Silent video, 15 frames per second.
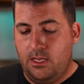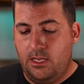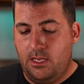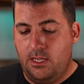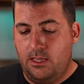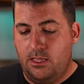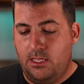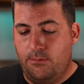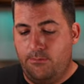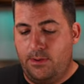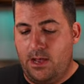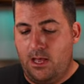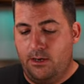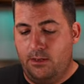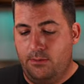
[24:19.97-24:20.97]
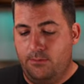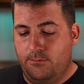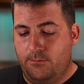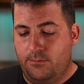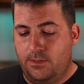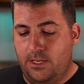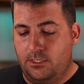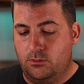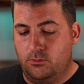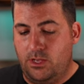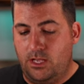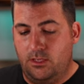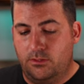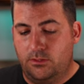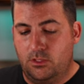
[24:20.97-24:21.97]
in the bottom as well.